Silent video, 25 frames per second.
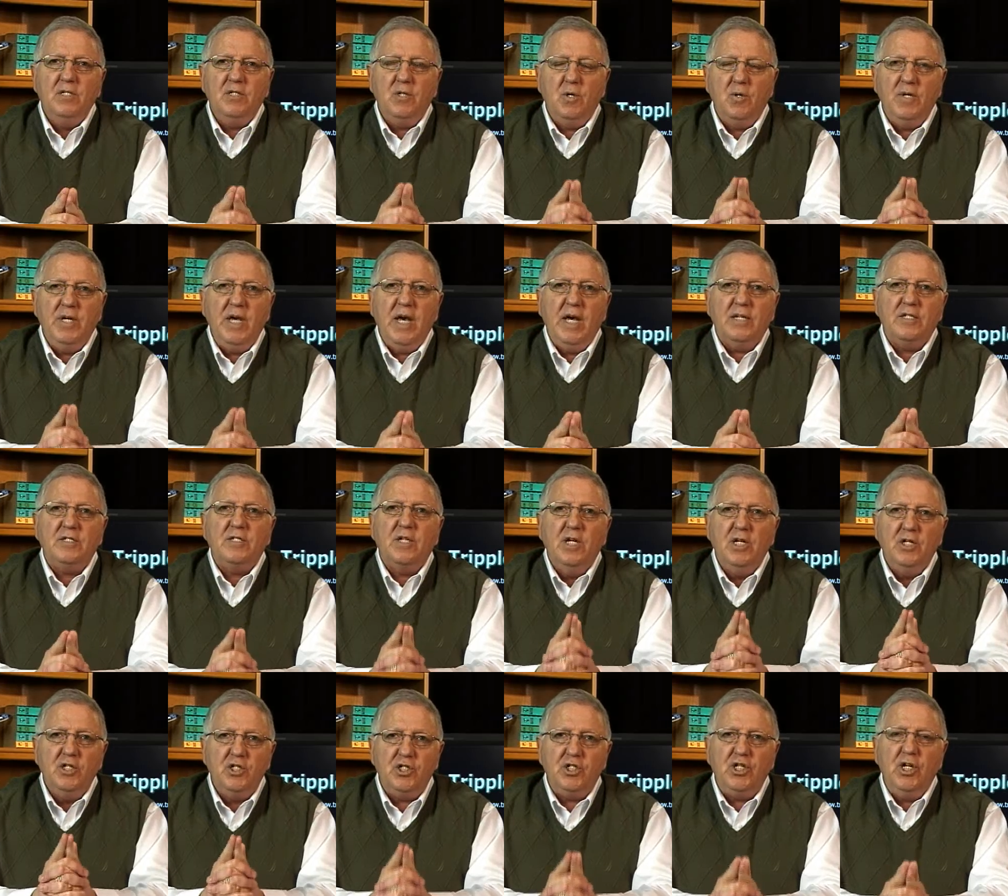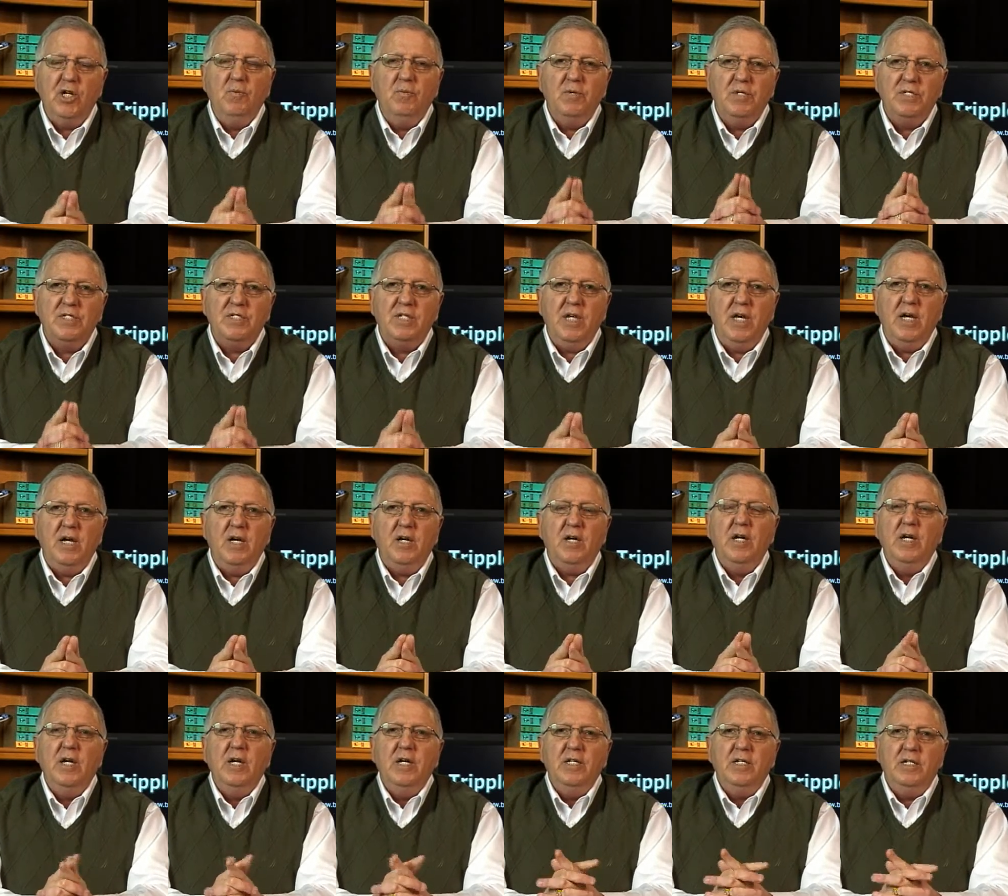So, yes, she was
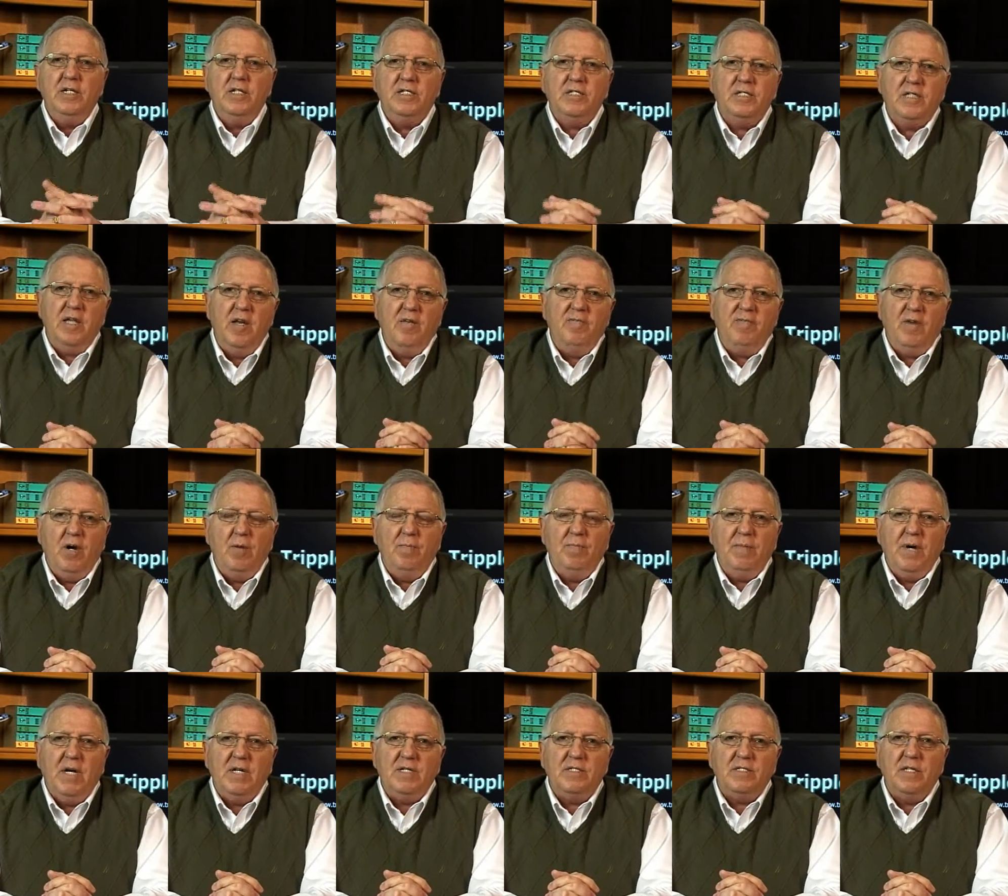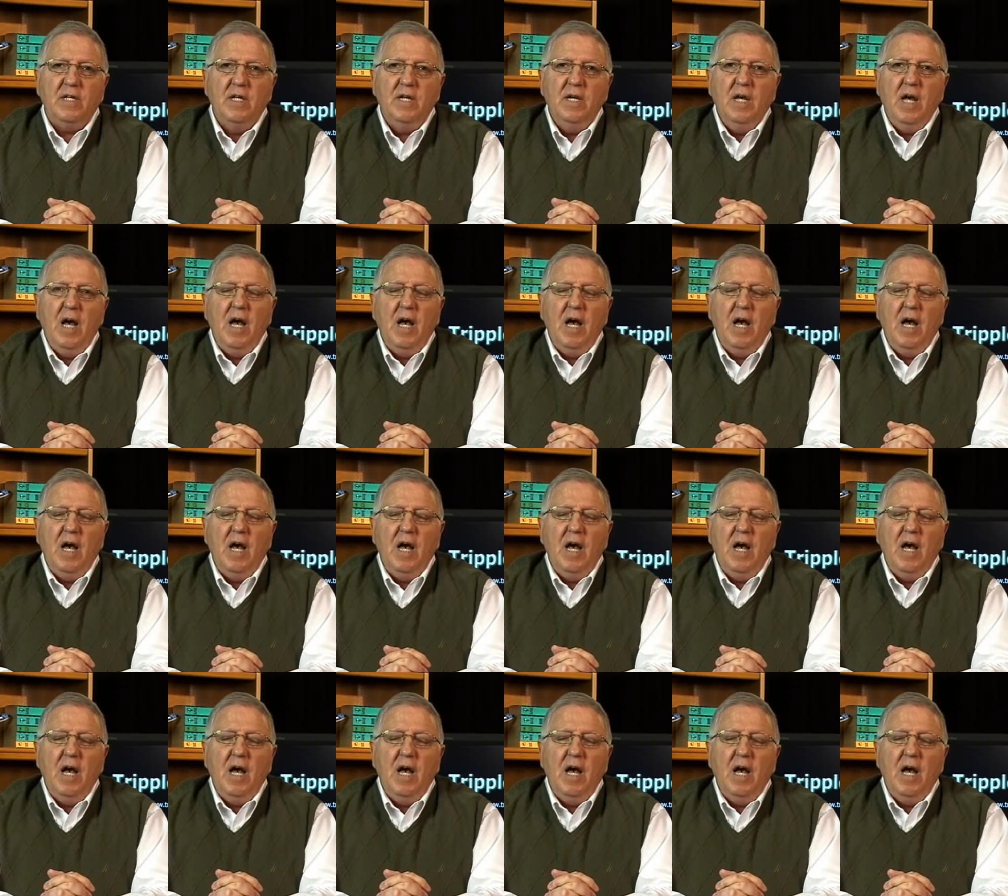there to save our butts.